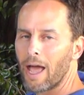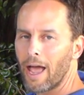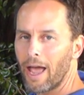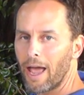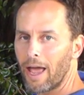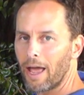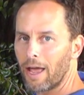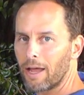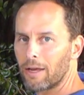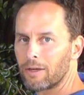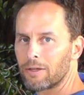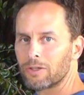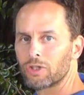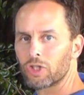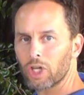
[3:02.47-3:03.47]

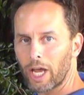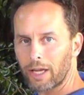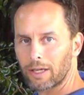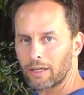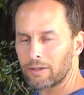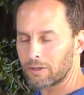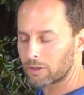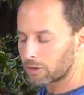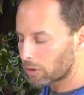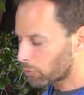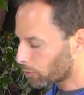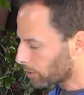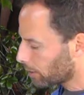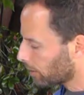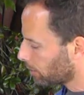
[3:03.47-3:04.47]
And check in. This is a
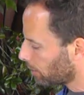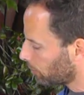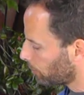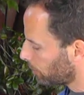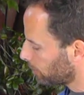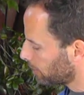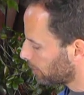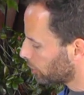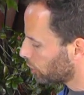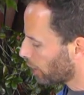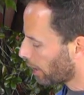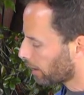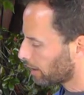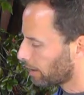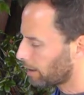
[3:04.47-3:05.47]
really good one to
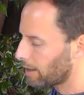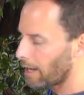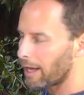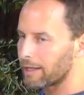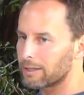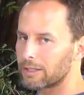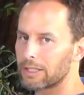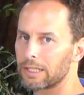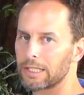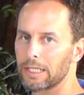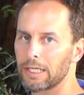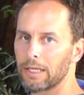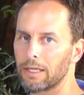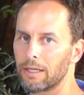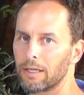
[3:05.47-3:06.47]
check in and
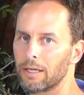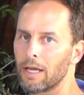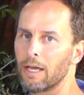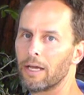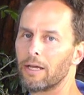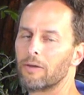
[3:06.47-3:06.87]
see